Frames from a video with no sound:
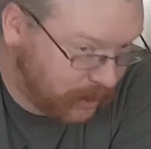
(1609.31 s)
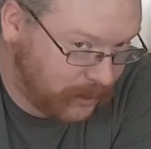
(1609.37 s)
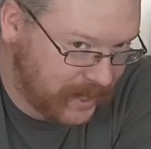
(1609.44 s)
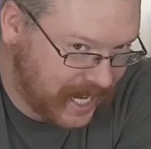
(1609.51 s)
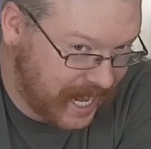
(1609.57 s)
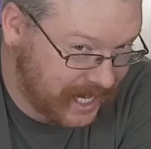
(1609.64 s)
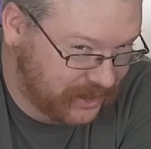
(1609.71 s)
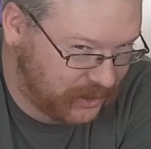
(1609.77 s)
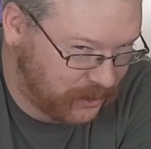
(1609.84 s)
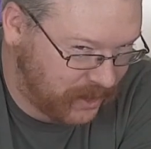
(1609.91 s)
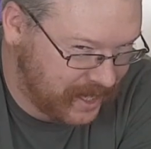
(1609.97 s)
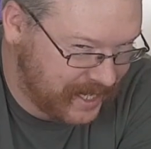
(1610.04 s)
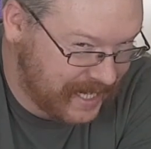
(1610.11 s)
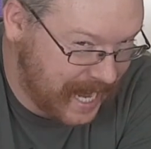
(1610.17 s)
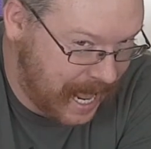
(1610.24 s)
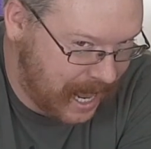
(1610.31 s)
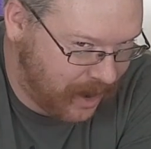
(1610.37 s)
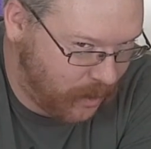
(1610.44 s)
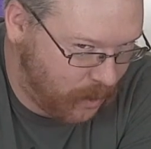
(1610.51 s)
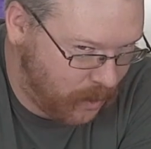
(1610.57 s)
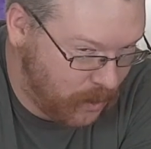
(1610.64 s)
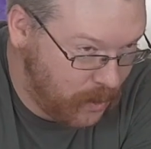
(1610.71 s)
the next one
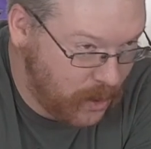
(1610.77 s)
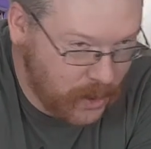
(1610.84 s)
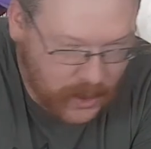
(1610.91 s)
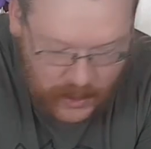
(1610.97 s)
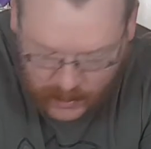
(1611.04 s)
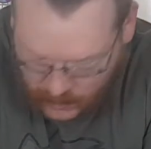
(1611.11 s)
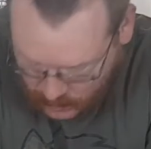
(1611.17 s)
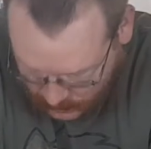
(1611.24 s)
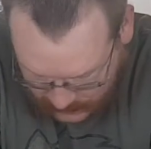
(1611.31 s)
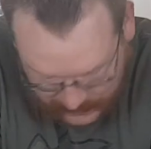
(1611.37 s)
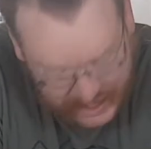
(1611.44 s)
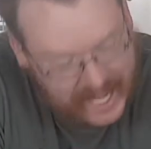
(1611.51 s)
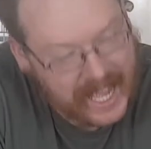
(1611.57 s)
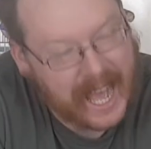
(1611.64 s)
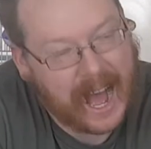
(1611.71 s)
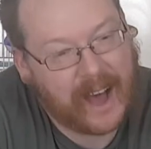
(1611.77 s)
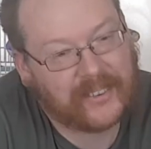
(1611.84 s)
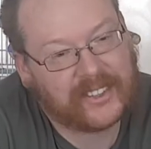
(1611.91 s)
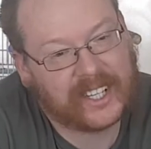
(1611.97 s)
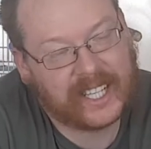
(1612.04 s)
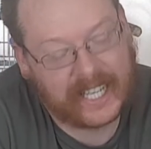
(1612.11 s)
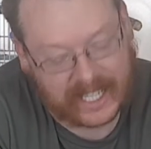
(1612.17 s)
now. Woo! I'll
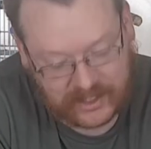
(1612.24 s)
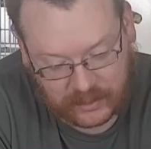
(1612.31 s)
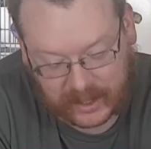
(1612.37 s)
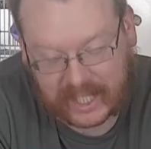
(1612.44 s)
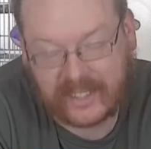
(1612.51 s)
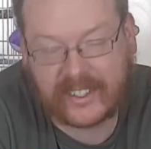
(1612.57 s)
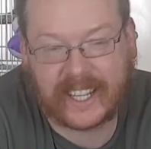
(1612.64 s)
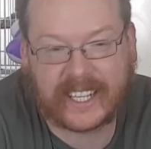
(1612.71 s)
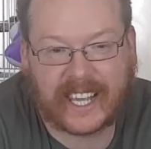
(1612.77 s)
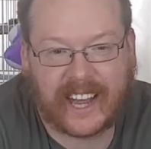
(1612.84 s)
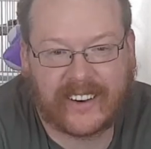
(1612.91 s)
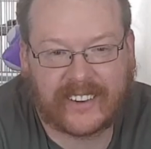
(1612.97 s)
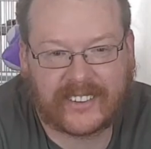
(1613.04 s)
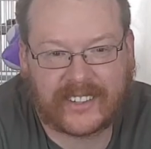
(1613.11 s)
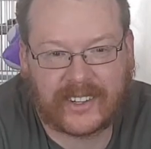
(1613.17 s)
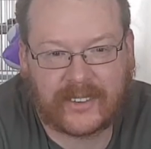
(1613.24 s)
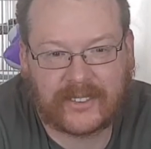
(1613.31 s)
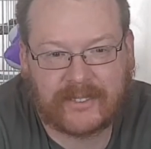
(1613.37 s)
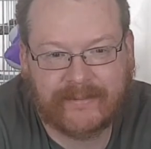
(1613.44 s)
see you next week. You take care of yourselves.